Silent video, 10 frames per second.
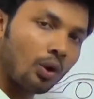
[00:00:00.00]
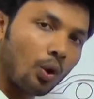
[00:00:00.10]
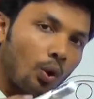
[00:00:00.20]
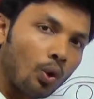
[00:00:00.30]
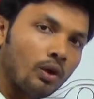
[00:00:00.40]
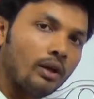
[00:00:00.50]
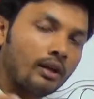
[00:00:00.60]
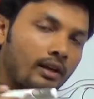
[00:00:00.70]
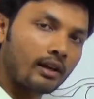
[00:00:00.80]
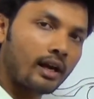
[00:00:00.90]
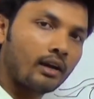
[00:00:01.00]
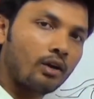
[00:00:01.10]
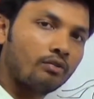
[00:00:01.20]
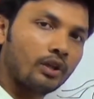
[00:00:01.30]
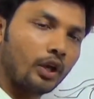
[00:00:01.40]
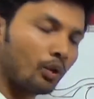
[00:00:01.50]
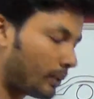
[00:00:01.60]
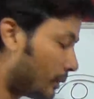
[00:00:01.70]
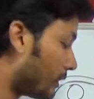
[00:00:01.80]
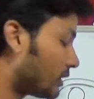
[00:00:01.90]
the whole drag of the
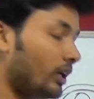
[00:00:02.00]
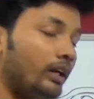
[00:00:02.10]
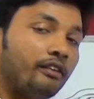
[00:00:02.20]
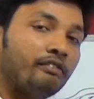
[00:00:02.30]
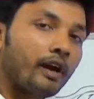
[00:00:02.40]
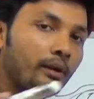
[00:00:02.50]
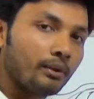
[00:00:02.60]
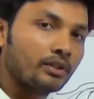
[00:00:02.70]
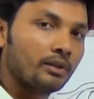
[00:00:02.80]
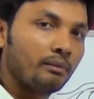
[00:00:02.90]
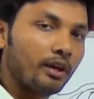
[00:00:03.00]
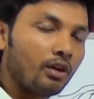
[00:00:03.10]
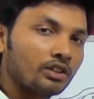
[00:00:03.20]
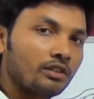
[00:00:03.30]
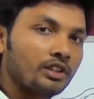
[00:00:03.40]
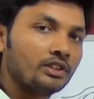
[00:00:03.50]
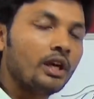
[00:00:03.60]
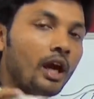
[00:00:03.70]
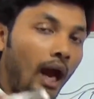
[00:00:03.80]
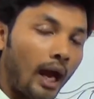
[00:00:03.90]
aeroplane by 35% because of
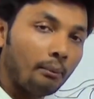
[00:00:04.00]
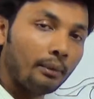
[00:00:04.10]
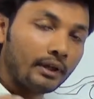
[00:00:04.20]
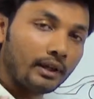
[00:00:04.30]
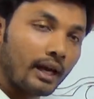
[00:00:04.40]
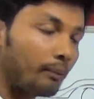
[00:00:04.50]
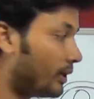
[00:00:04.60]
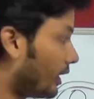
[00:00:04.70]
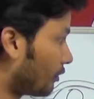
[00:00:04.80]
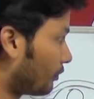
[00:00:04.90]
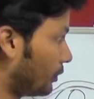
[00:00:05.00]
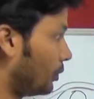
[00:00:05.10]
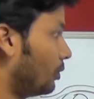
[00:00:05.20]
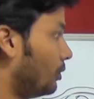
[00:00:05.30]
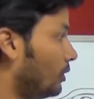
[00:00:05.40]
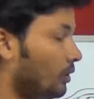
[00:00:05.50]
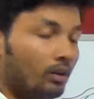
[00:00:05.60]
this hybrid laminar flow